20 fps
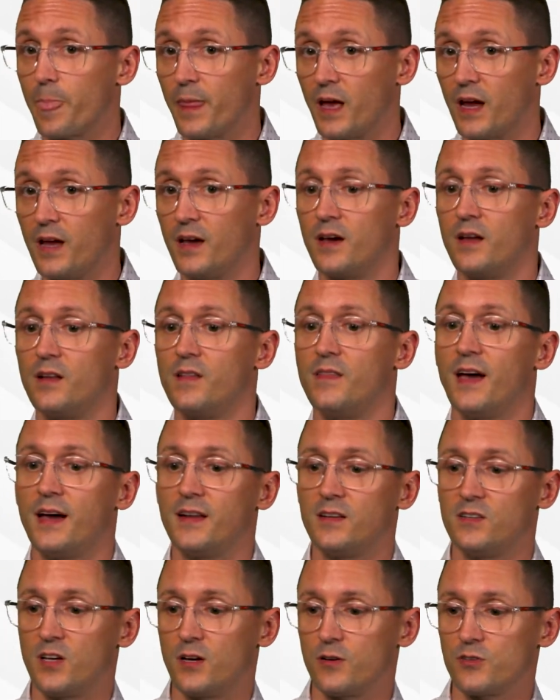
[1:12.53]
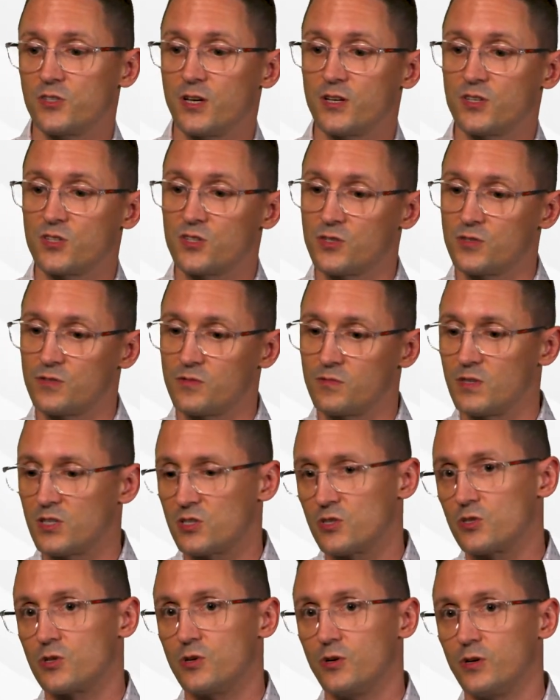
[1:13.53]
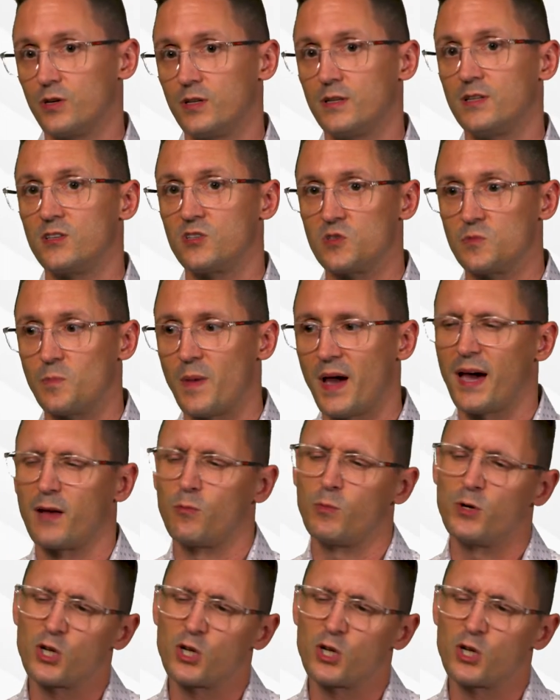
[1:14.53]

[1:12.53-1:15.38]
and that tells us this is good, this is bad.